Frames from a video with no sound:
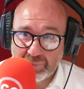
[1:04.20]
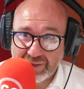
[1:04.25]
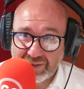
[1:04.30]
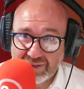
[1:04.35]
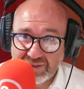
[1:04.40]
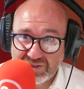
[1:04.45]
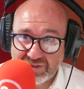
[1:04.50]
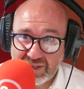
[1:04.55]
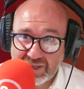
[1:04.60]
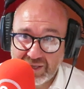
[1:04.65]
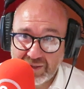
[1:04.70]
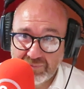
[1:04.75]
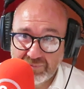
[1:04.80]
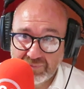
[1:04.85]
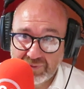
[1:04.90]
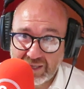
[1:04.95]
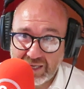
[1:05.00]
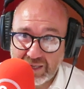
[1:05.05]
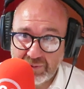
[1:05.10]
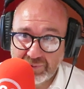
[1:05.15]
biggest
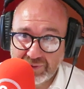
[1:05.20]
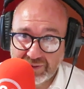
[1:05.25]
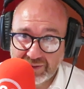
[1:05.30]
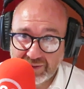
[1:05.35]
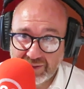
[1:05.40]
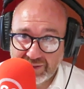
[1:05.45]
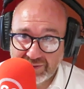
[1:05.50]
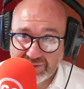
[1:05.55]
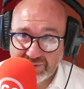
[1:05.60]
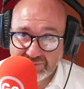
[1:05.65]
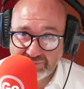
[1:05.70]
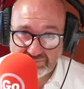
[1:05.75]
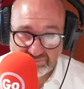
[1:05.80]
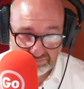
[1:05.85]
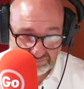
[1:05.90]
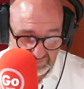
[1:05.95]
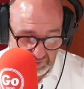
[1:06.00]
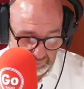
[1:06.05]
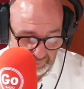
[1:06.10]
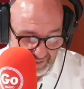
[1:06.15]
game in
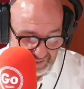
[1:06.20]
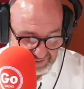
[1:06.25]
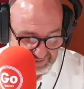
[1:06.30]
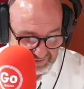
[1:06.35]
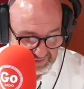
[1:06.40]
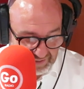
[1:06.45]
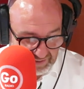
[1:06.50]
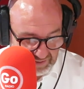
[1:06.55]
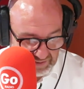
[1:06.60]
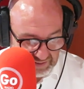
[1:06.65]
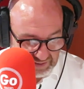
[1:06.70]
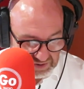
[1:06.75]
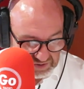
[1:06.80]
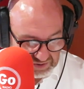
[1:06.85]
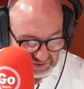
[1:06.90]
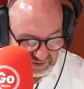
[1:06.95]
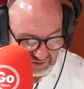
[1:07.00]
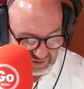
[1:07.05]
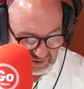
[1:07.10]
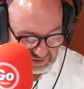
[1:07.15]
the past 10
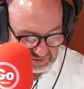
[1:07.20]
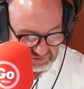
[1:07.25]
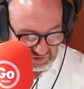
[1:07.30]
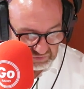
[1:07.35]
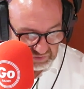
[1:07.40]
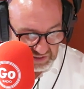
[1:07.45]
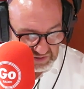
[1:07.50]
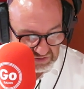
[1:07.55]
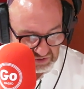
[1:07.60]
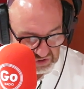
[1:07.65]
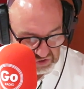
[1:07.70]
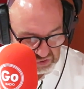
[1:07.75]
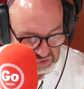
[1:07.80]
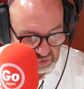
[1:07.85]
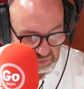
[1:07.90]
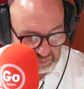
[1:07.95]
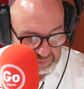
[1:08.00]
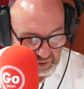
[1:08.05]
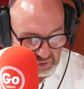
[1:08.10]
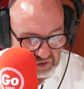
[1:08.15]
years for Rangers.
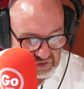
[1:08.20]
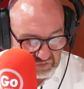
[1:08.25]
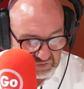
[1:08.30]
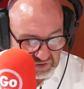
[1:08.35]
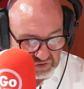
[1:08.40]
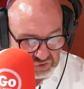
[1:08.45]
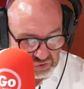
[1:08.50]
So brilliant for